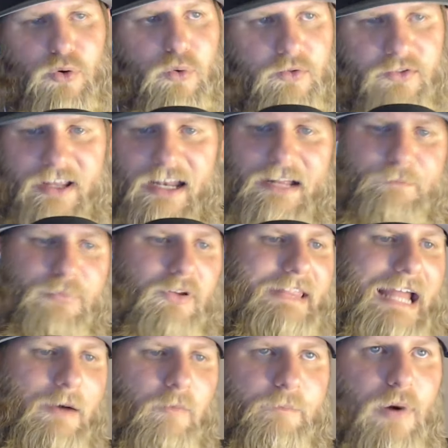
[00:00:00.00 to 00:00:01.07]
who's going to put
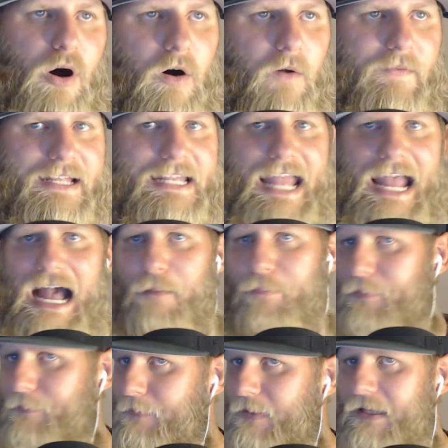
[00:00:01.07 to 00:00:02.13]
that ball in the gap?
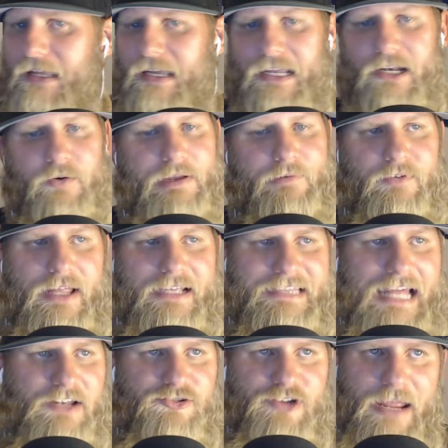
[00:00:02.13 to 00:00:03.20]
You know, even like
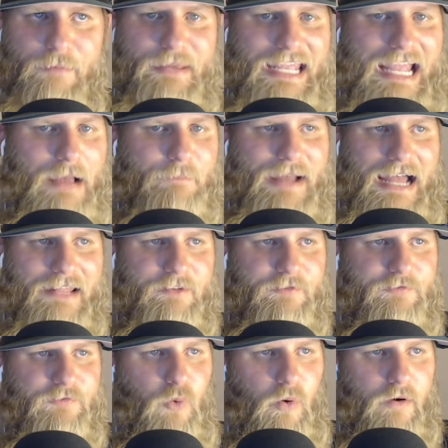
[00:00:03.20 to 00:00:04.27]
that JP at bat in the
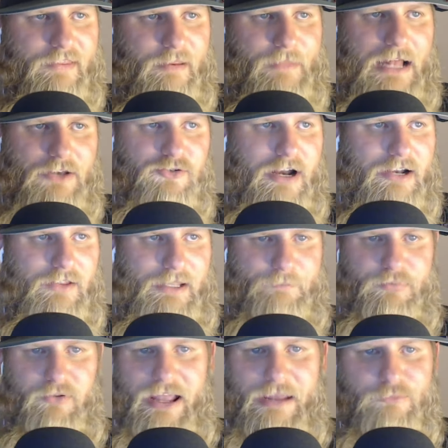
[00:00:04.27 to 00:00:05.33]
fourth, I'm not trying to
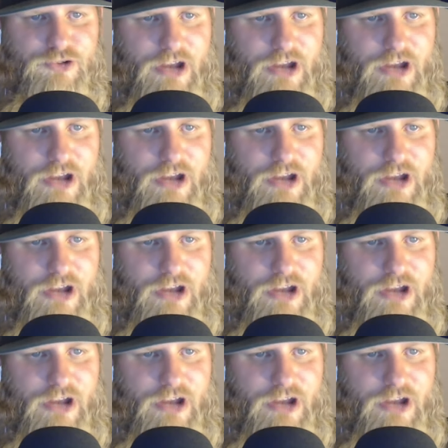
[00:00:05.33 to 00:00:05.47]
like blame